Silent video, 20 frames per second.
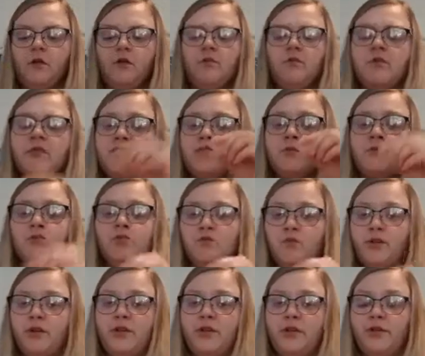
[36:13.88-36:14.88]
With some
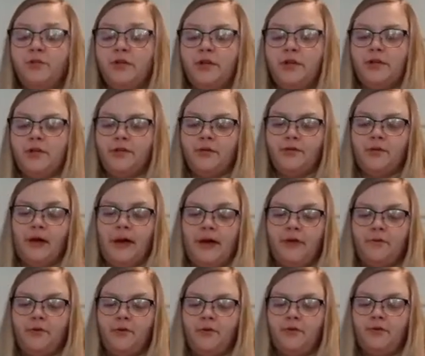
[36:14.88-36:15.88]
really, really good
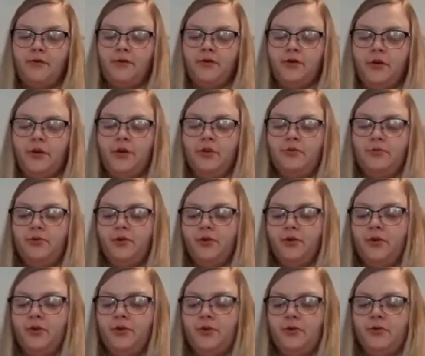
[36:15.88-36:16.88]
crab. Like,
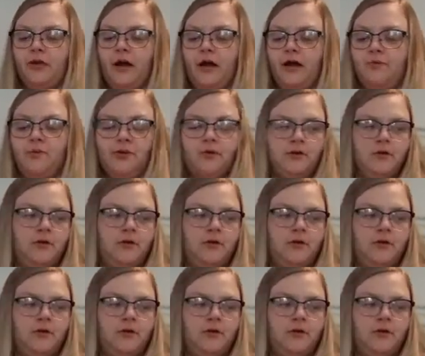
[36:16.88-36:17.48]
really good crab.